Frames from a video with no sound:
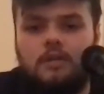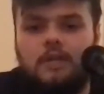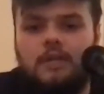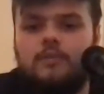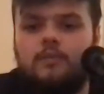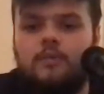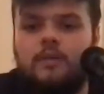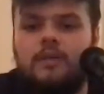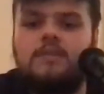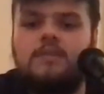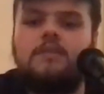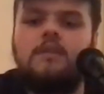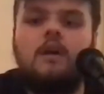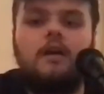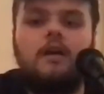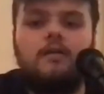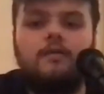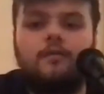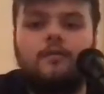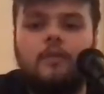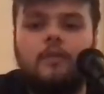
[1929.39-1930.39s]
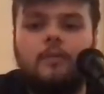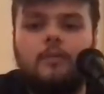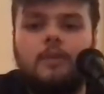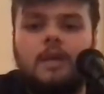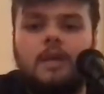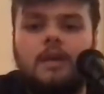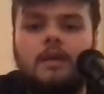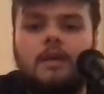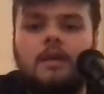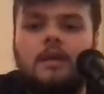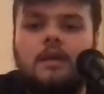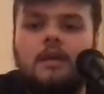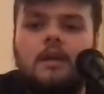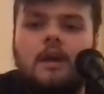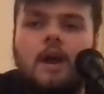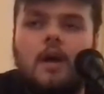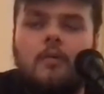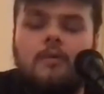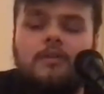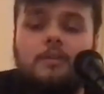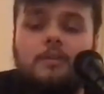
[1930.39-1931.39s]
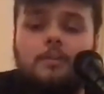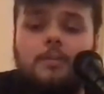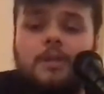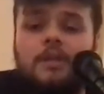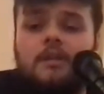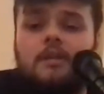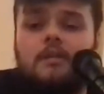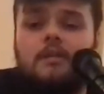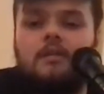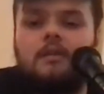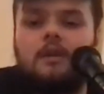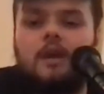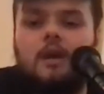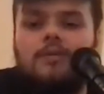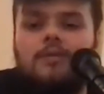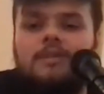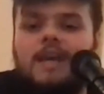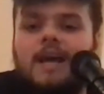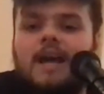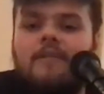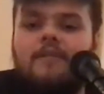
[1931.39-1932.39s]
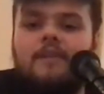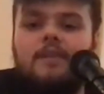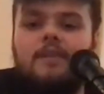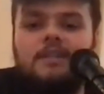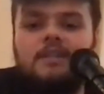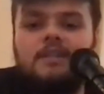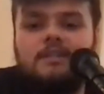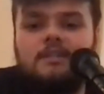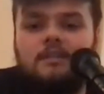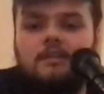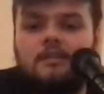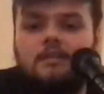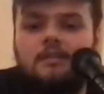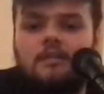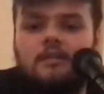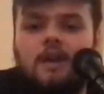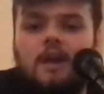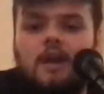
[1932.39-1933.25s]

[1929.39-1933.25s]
That's where it started from. Like I was an avid listener.